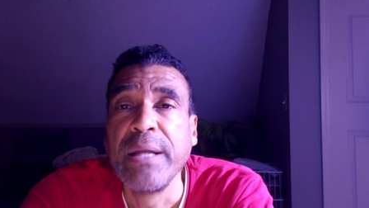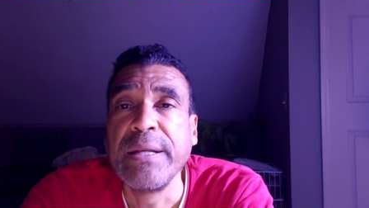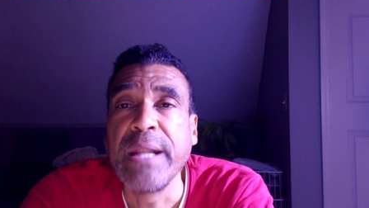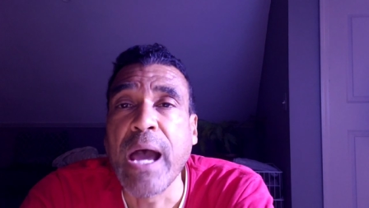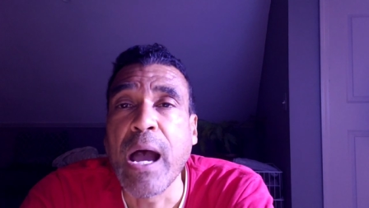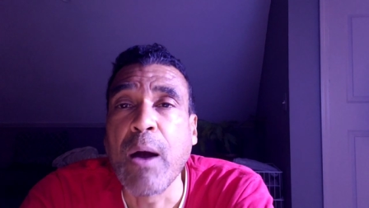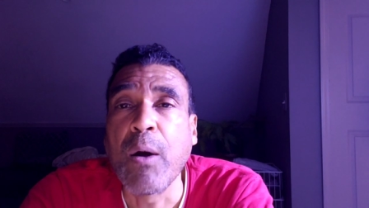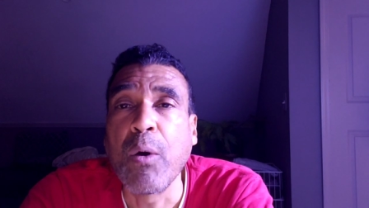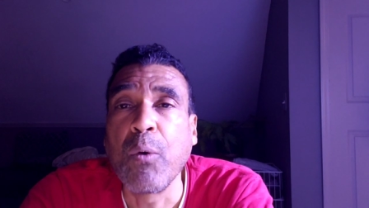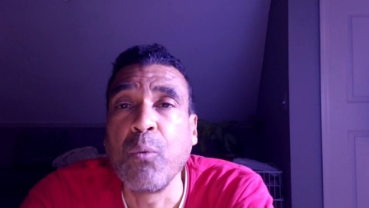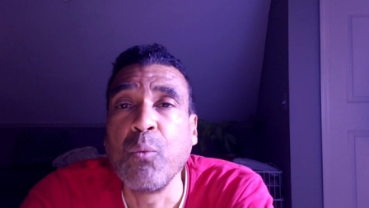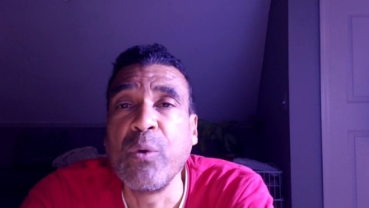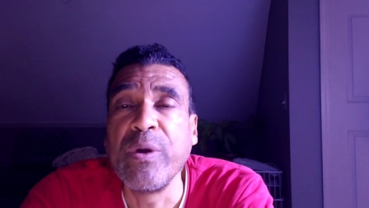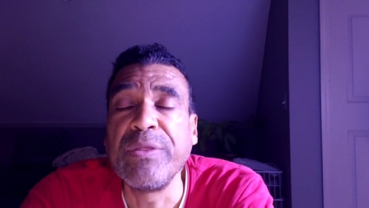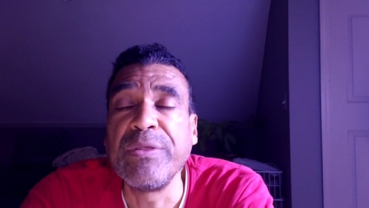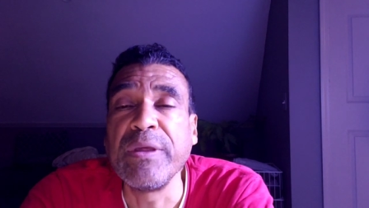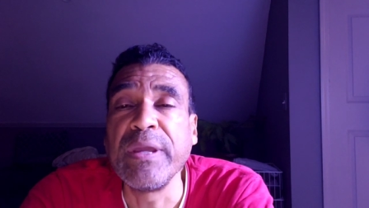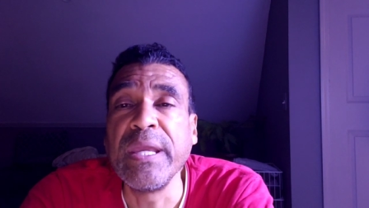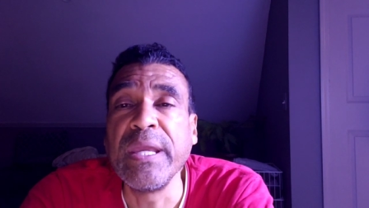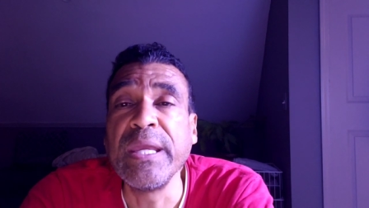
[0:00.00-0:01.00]
Now,
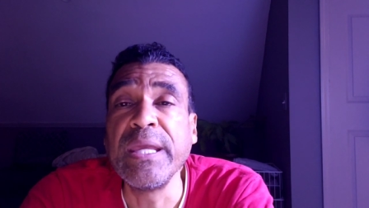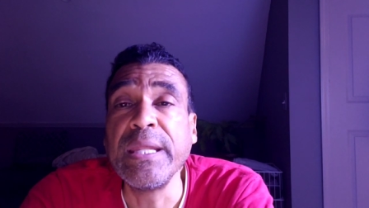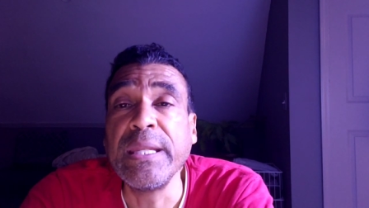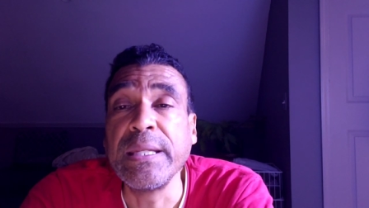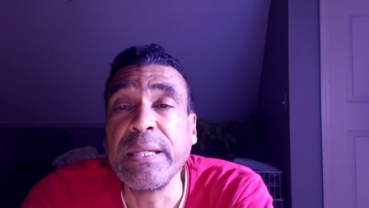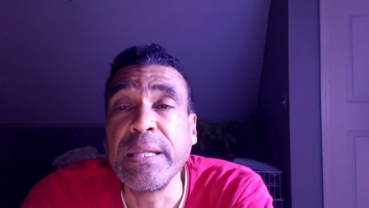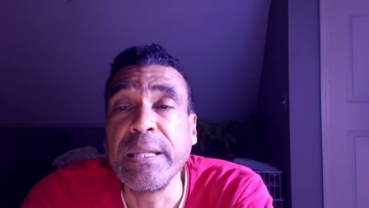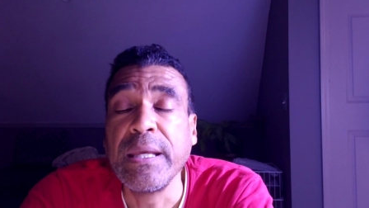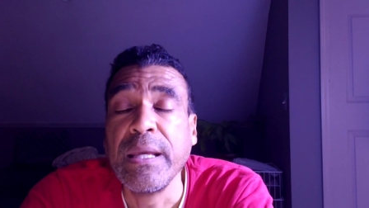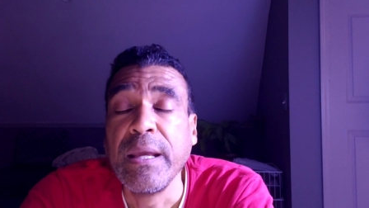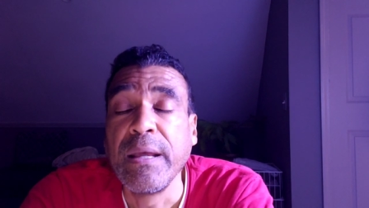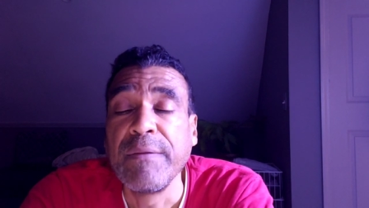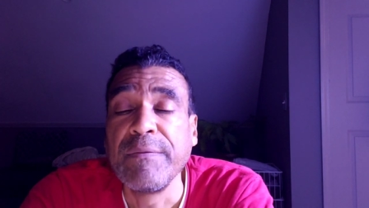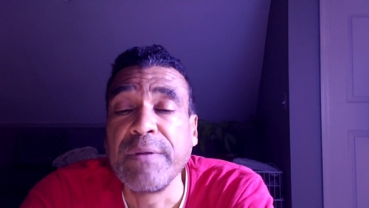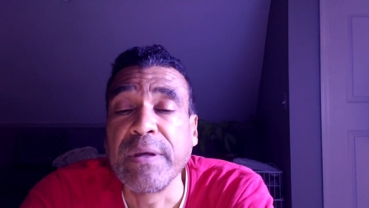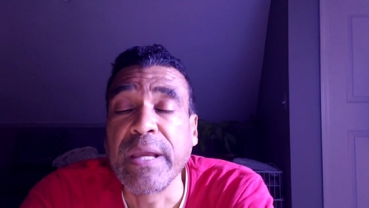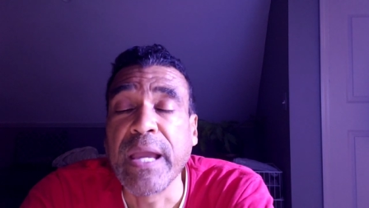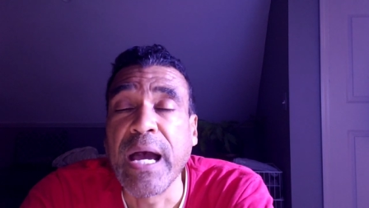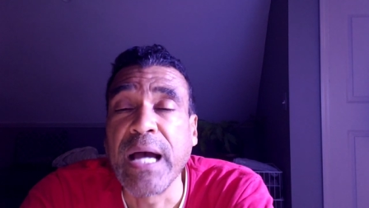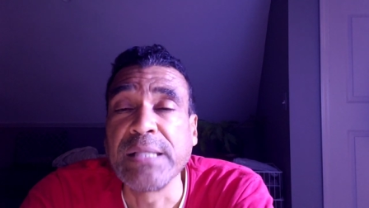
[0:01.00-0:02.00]
within
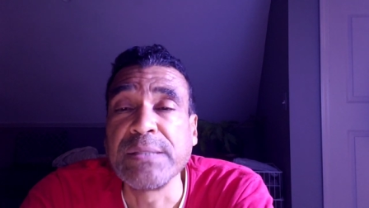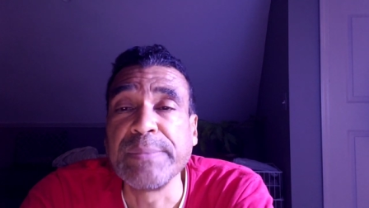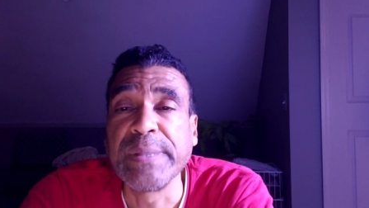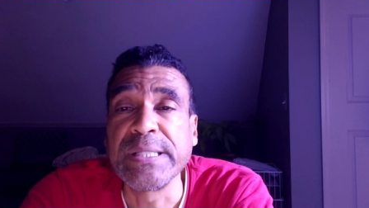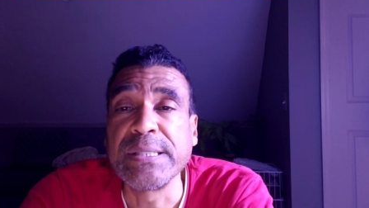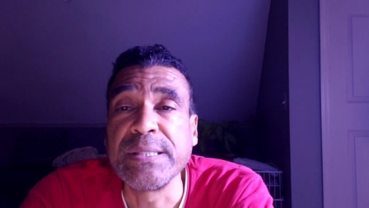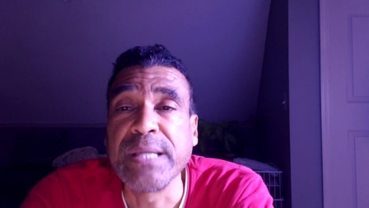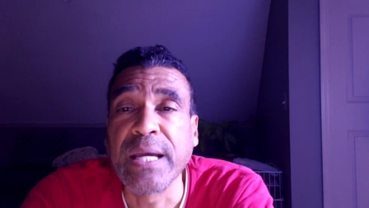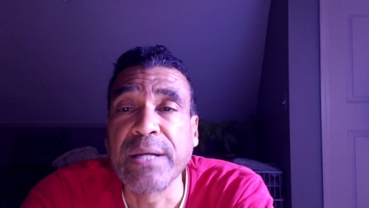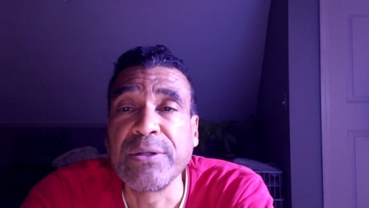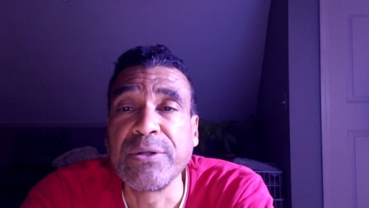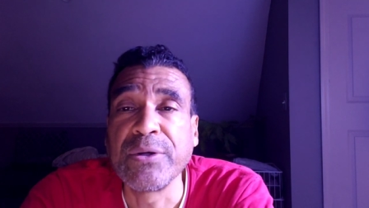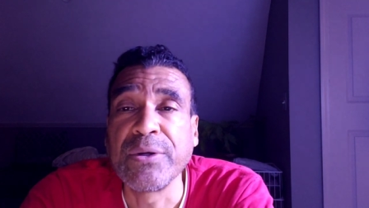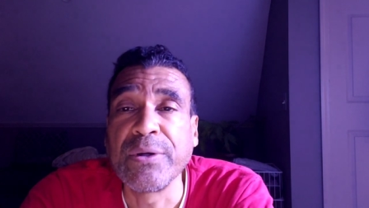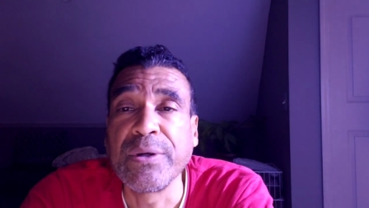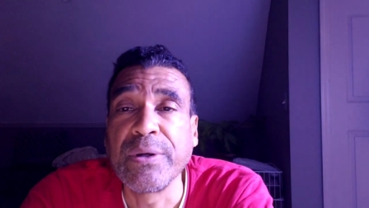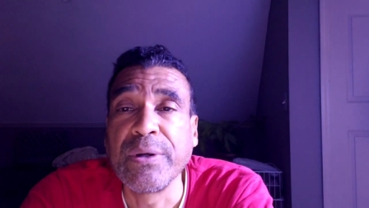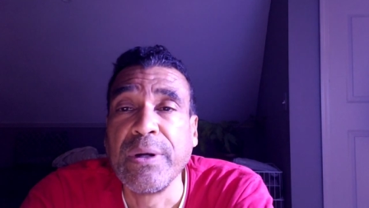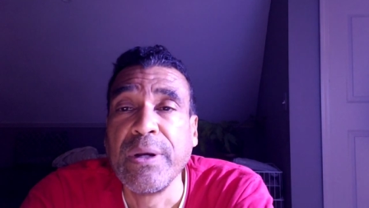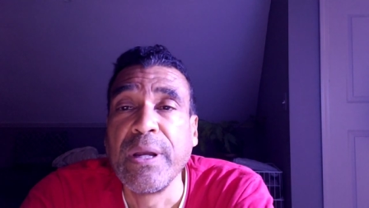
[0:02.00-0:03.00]
the cosmic
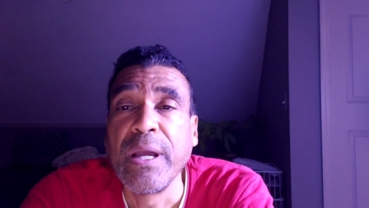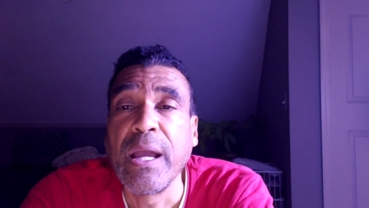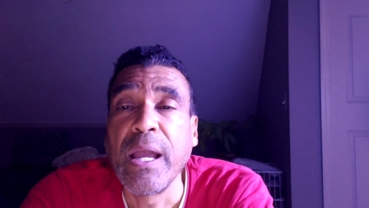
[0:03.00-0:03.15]
sector